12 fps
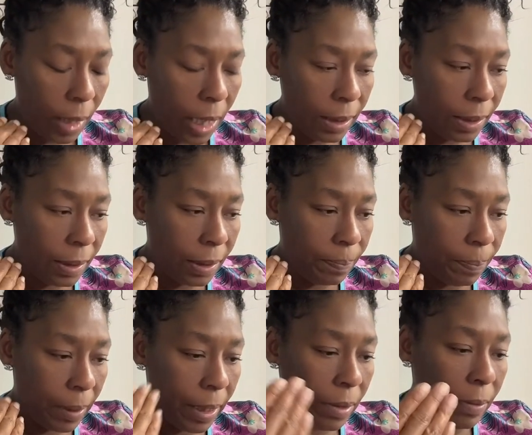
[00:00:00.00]
it's
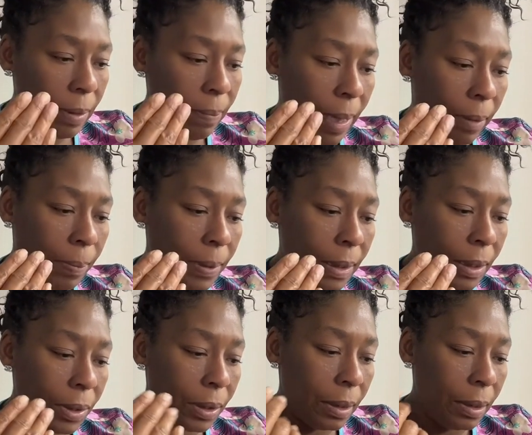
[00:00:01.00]
putting you in a better
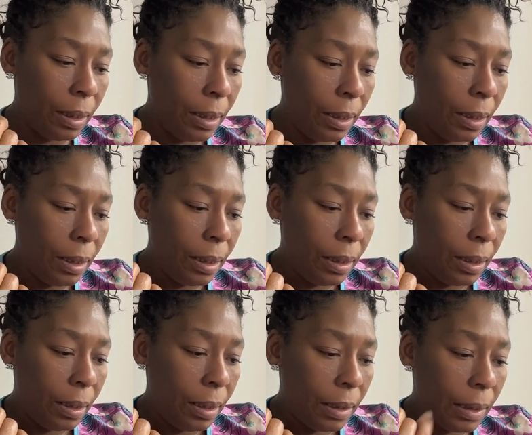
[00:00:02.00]
position.
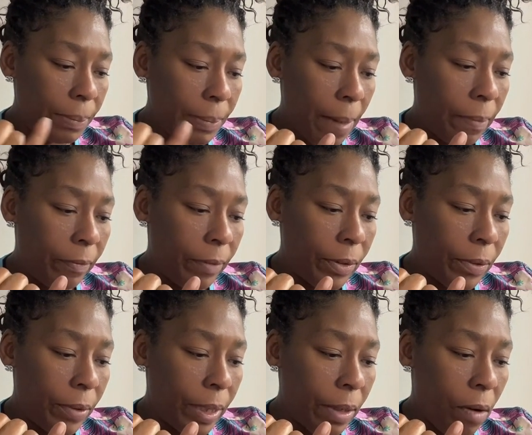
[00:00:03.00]
Some type of
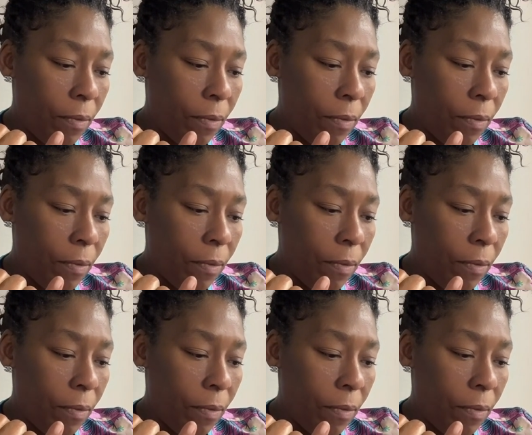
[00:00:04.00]
authority